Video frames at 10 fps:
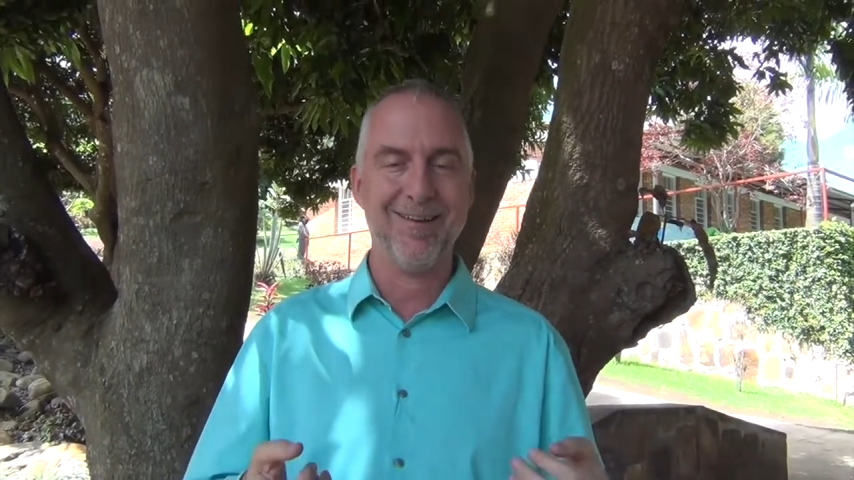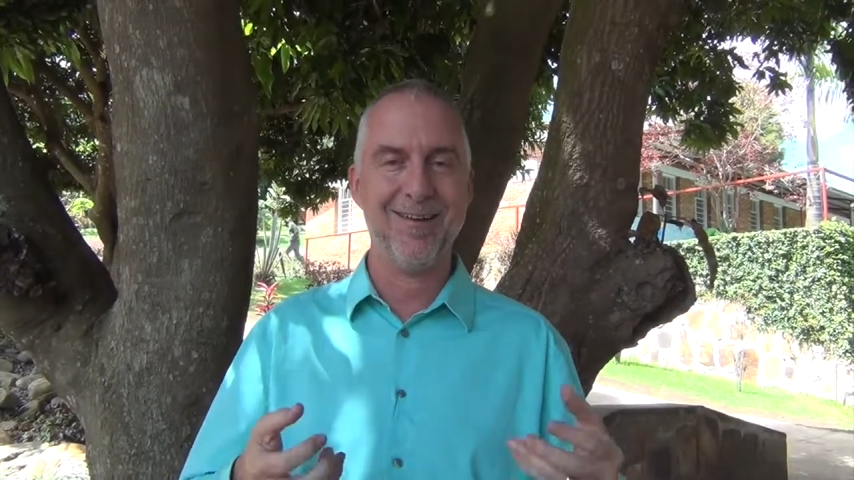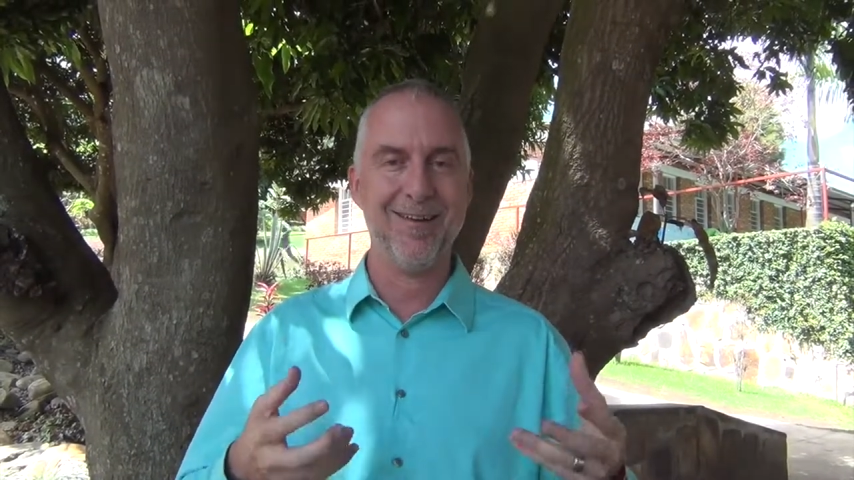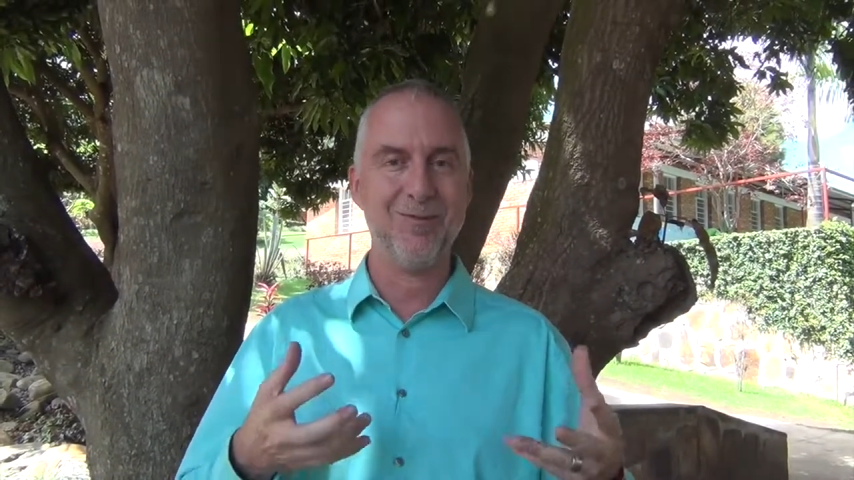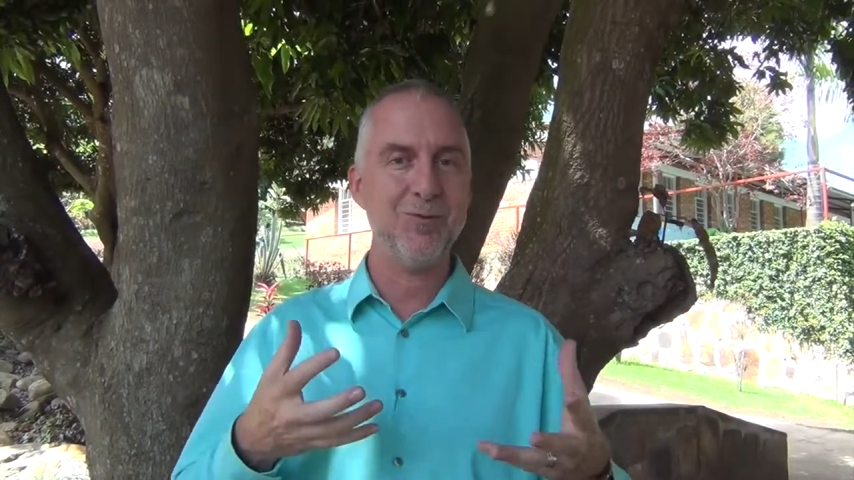
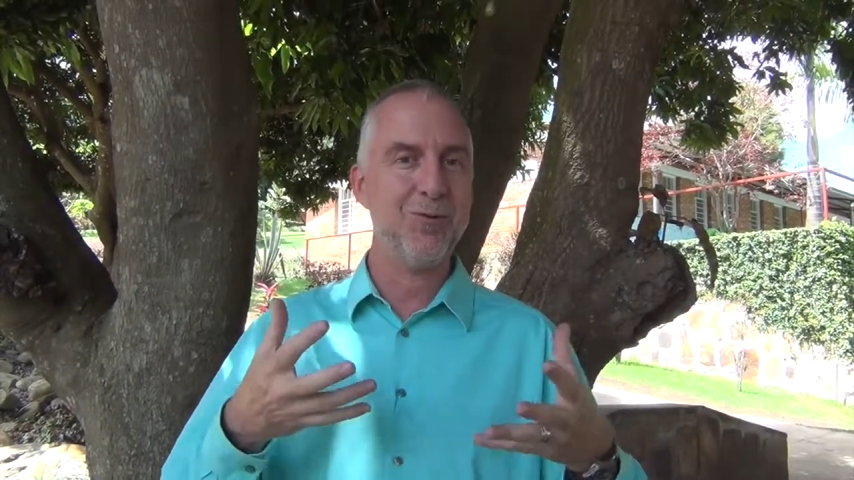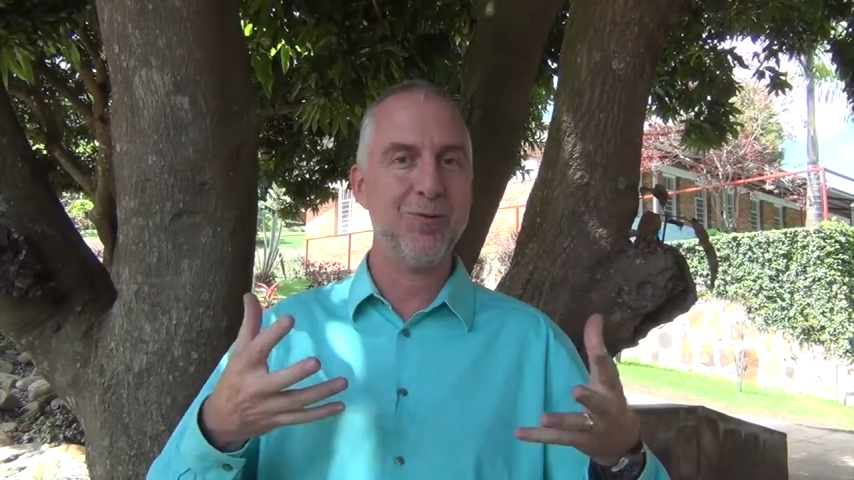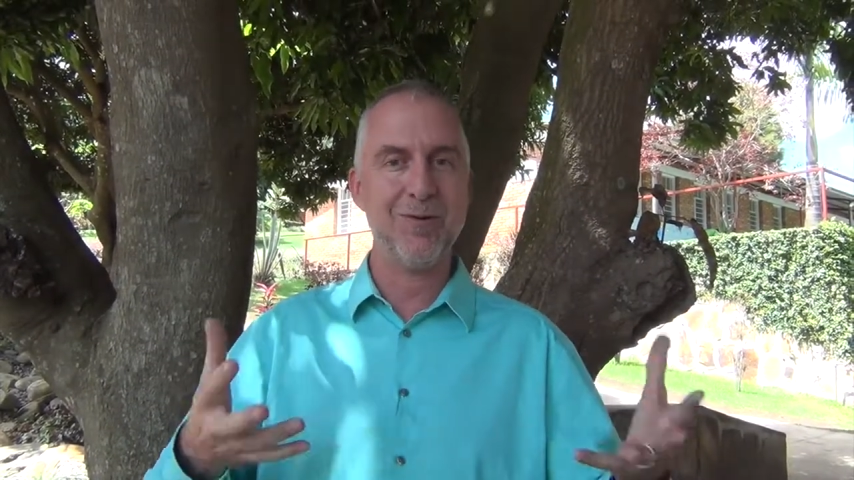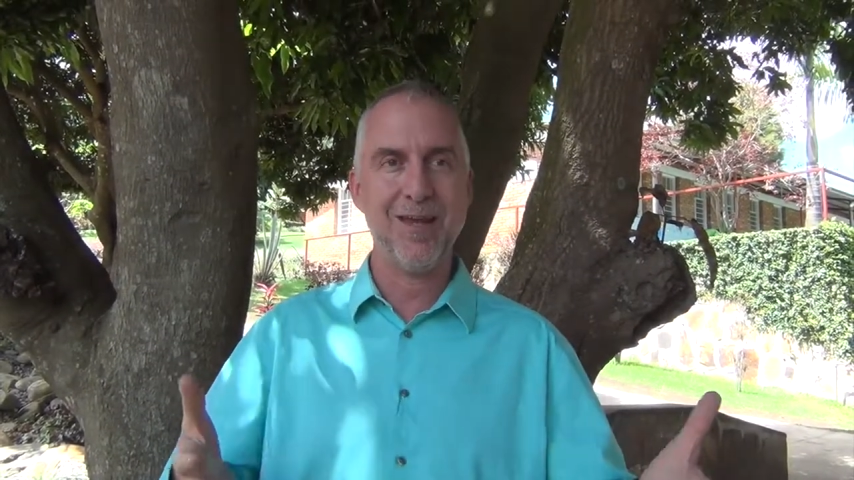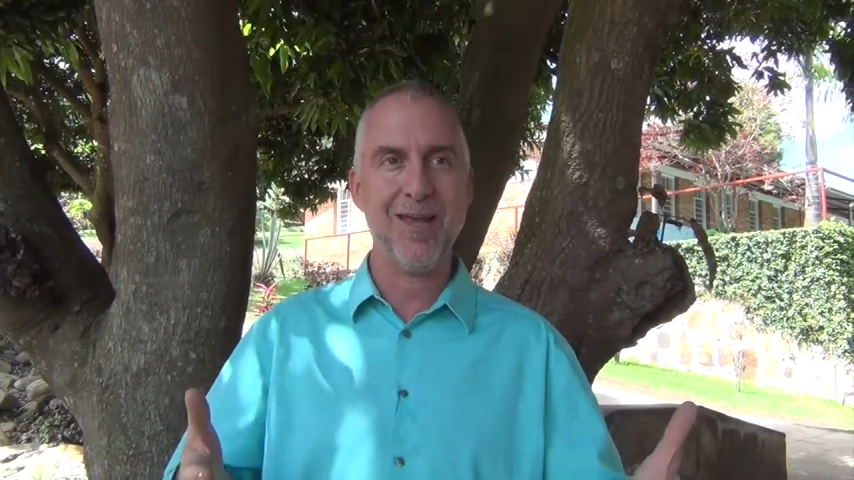to
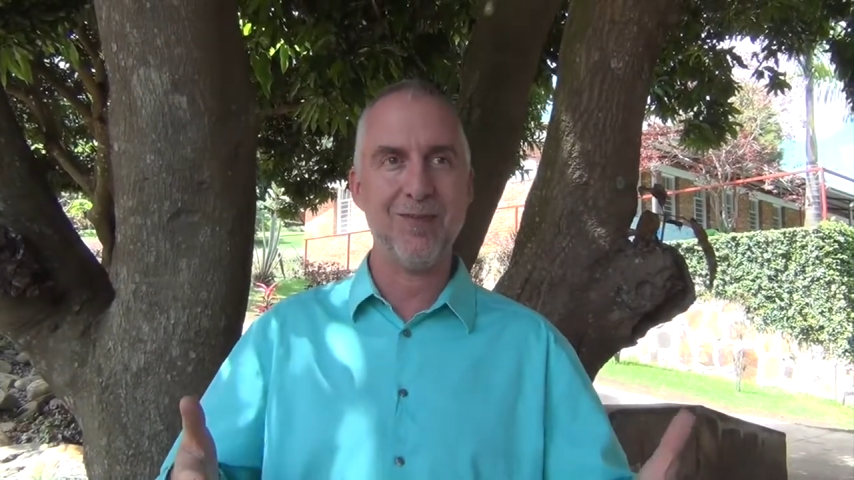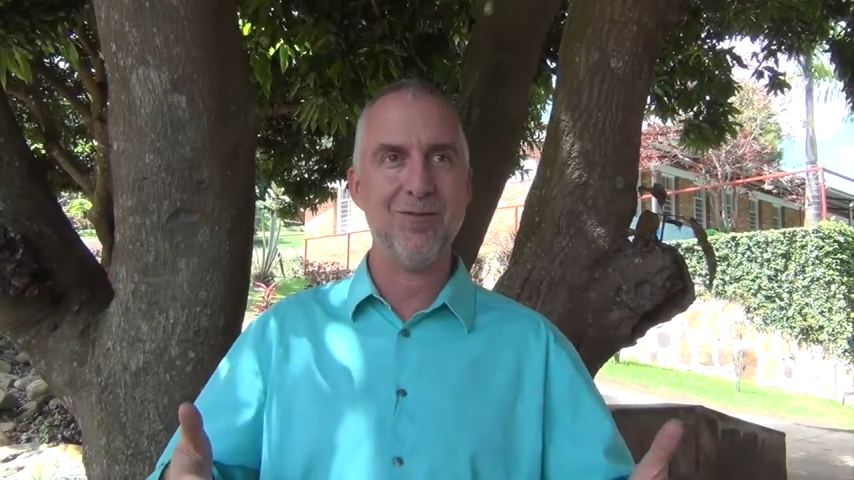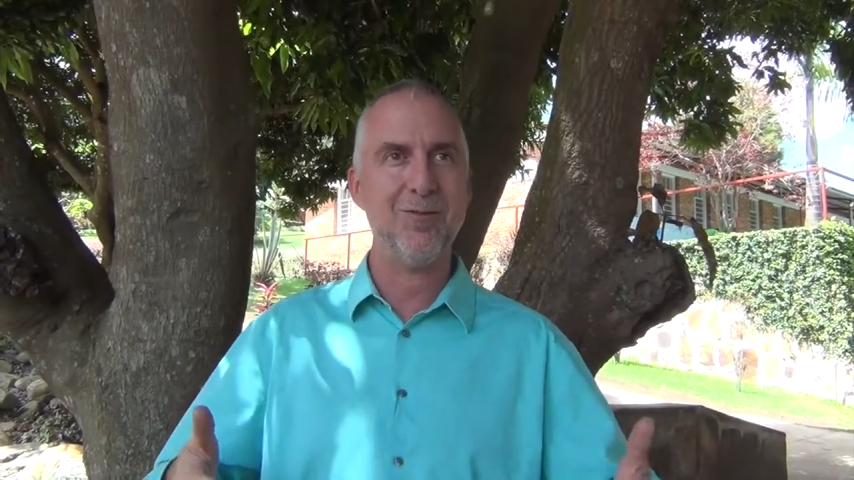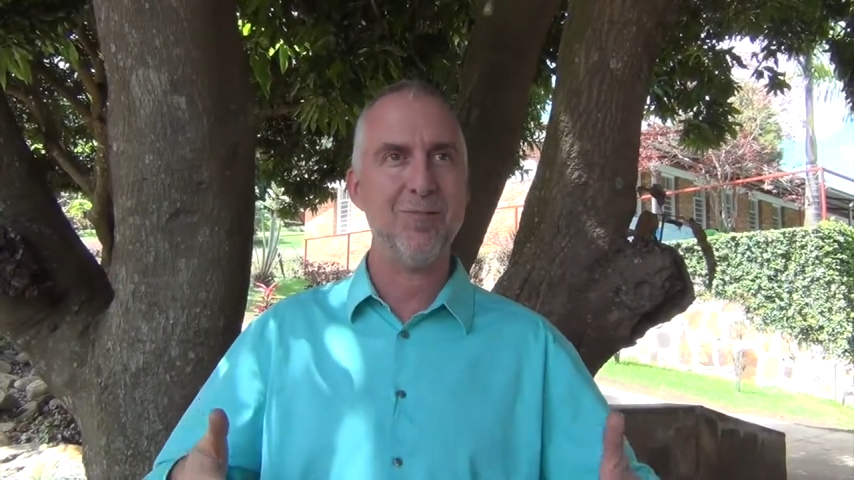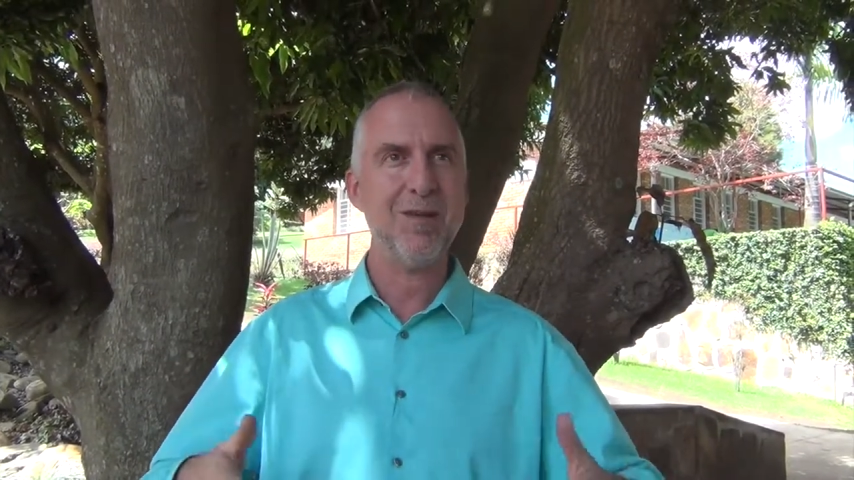create, to